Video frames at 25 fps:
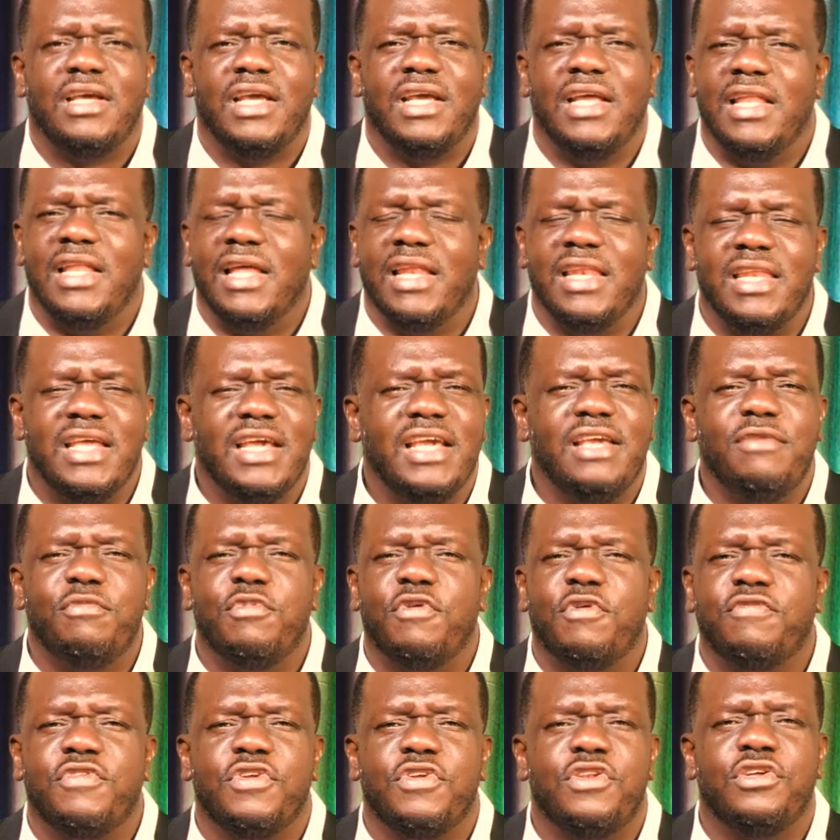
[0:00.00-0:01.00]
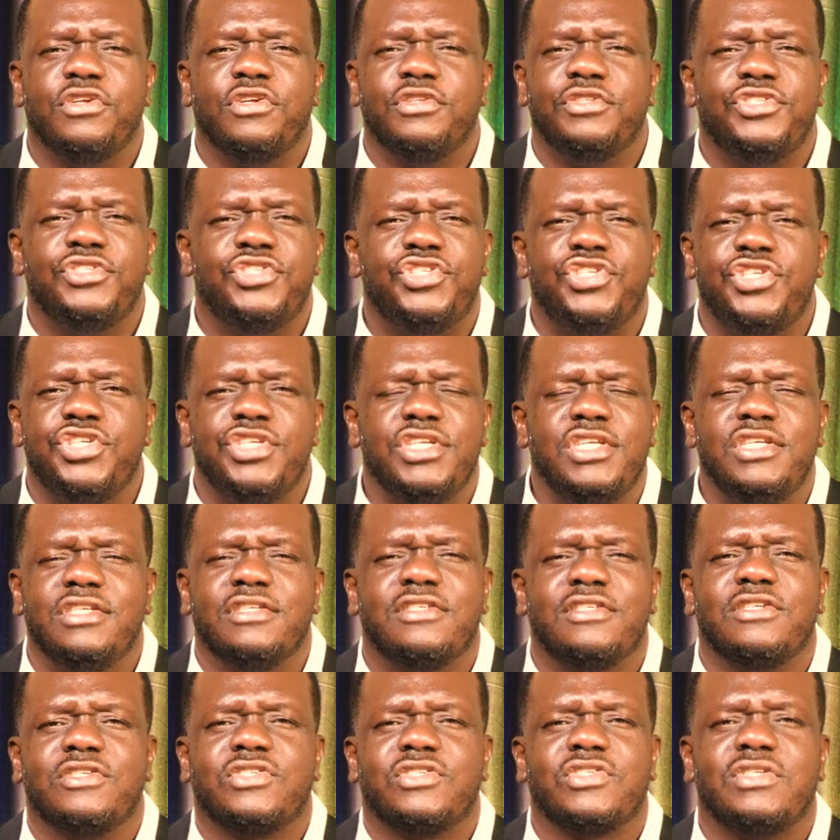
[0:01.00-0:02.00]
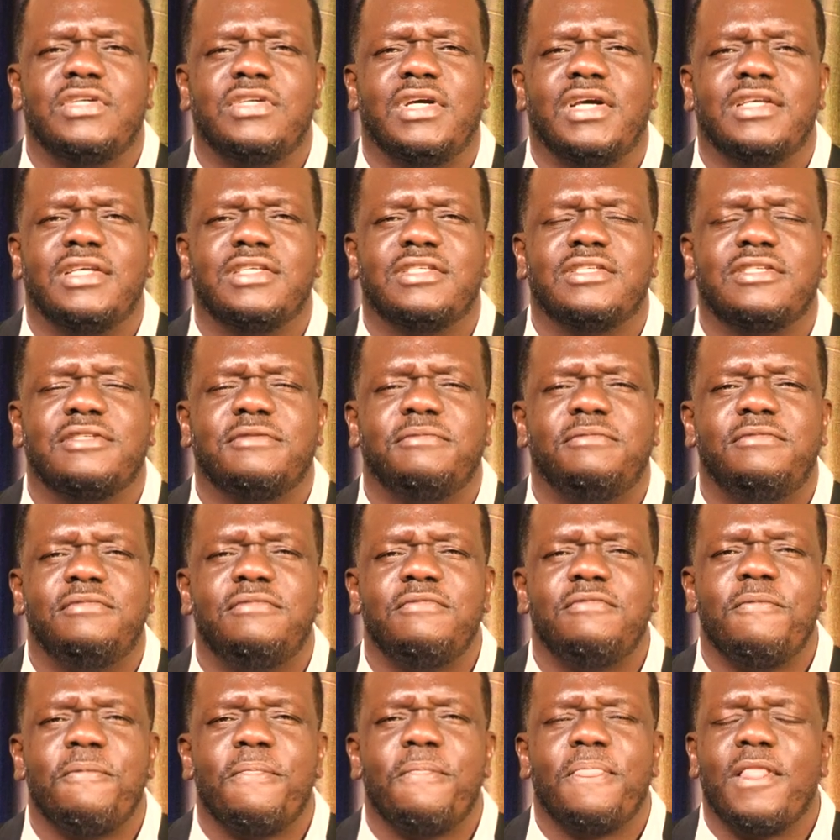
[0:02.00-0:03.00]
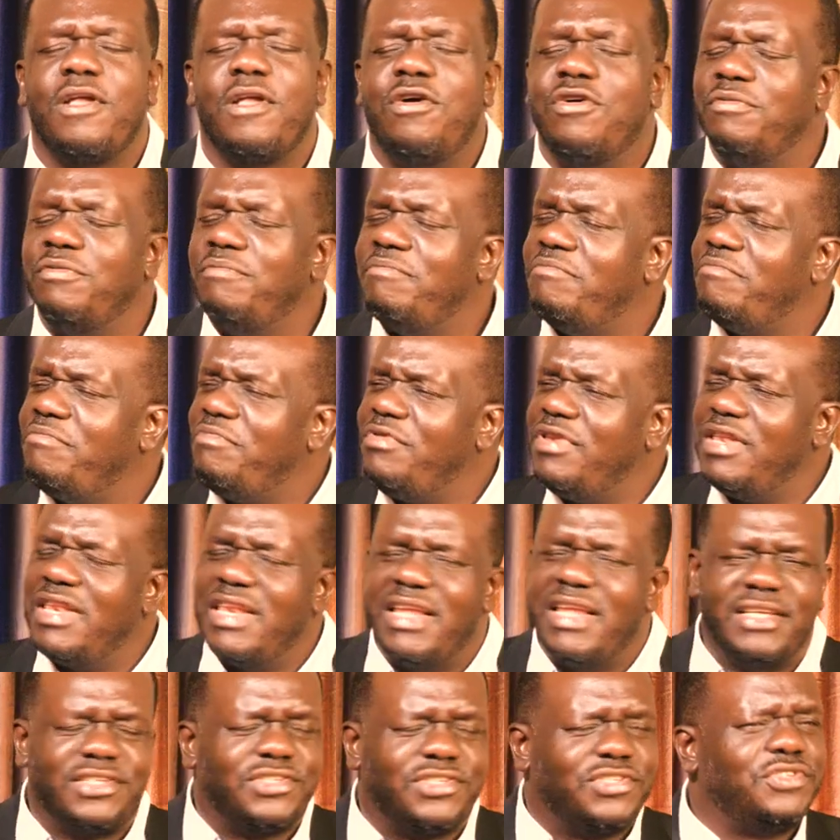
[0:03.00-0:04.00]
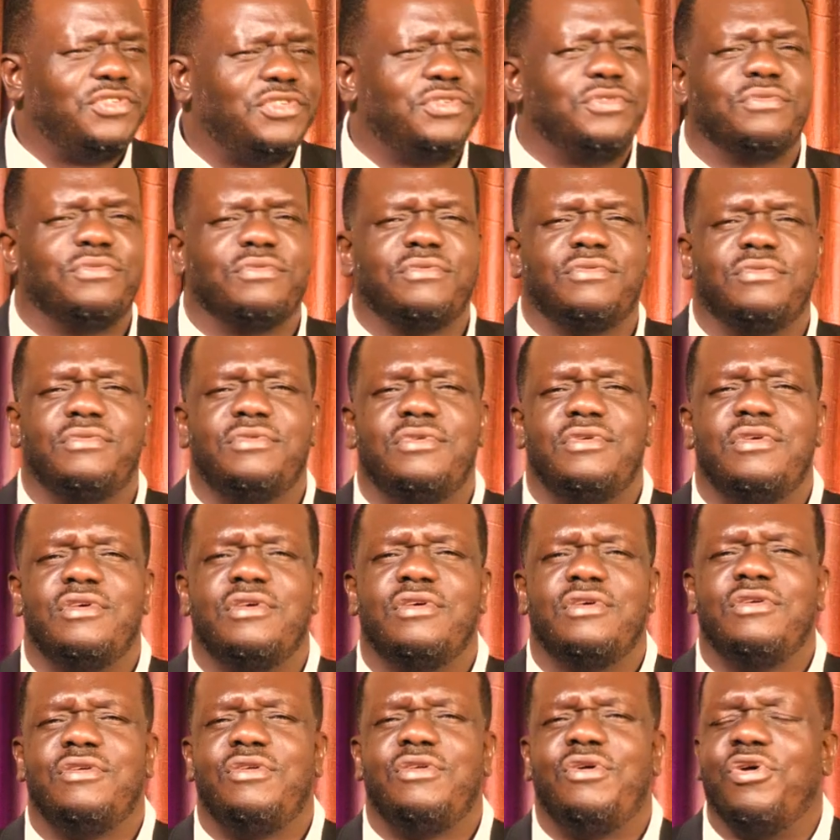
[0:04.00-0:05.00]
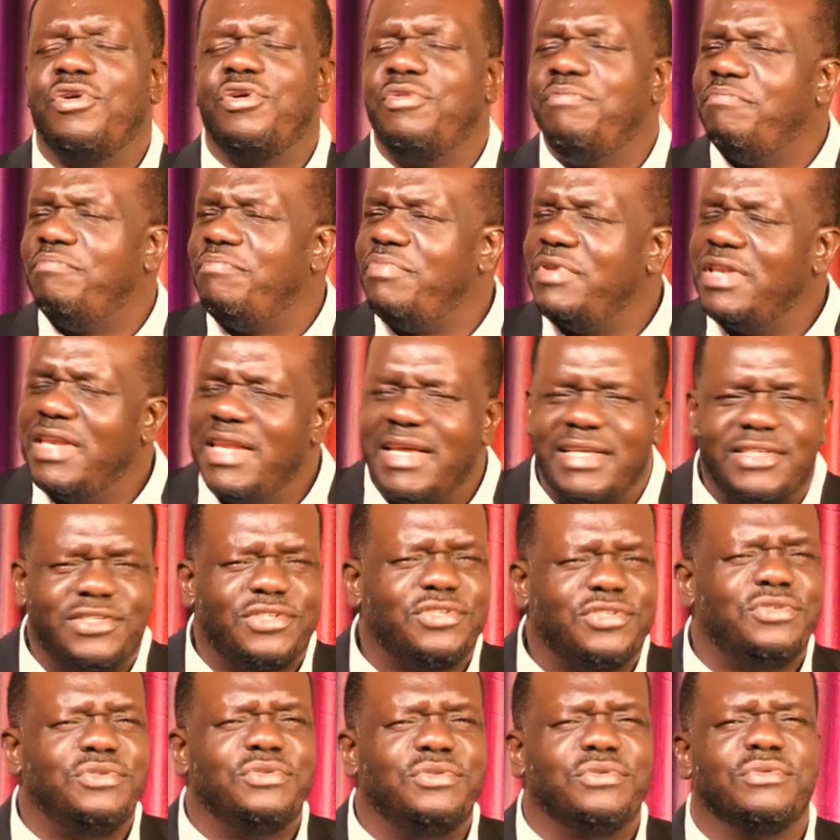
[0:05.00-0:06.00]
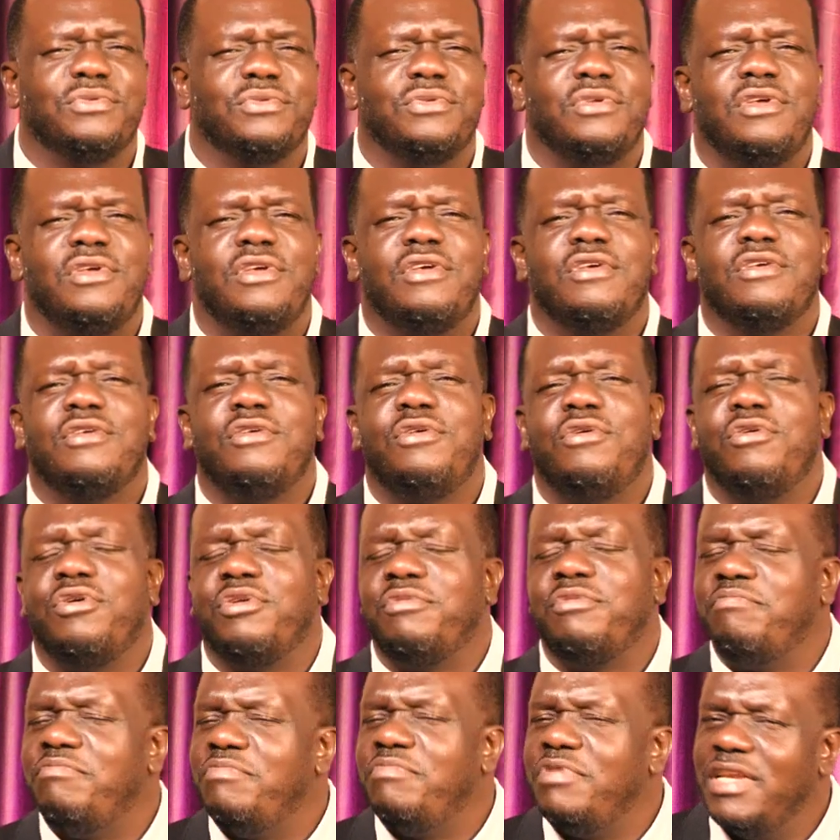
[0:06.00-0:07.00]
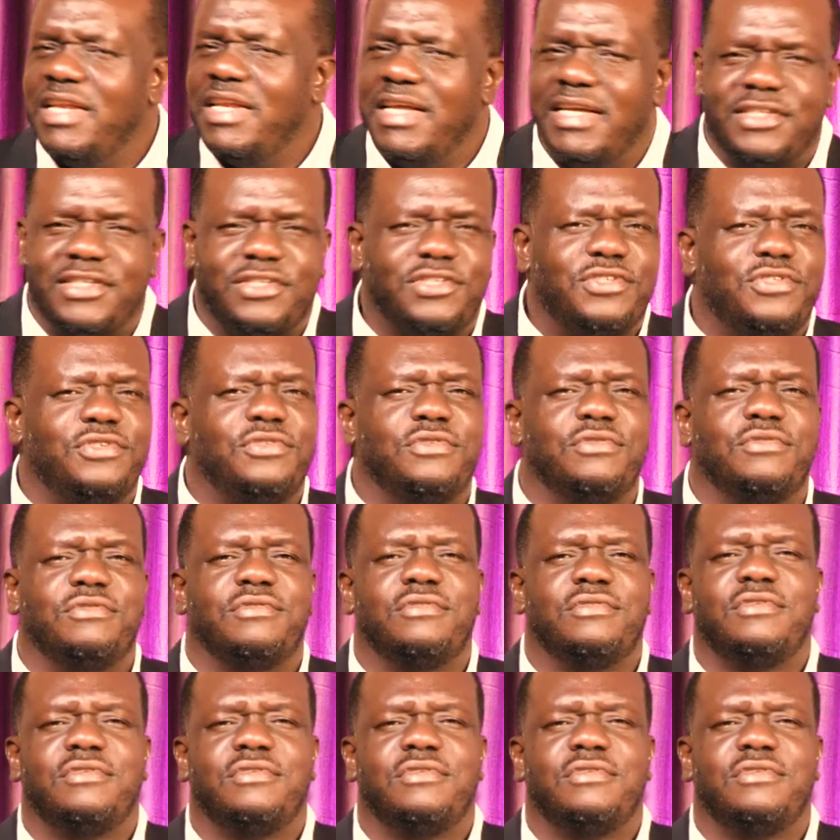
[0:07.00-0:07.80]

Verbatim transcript: In the name of the Lord Jesus Christ. God bless you. God bless you. God bless you.